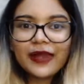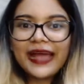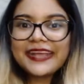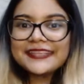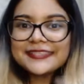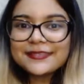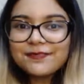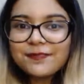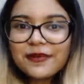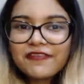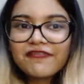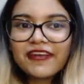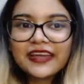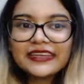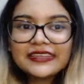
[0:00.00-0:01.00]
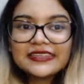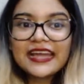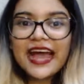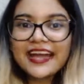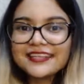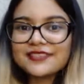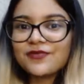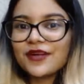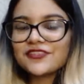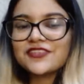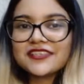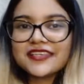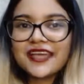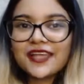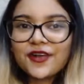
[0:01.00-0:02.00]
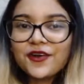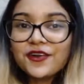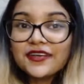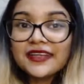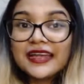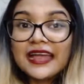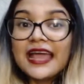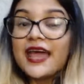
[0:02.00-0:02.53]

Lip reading: I simplified it as much as I could.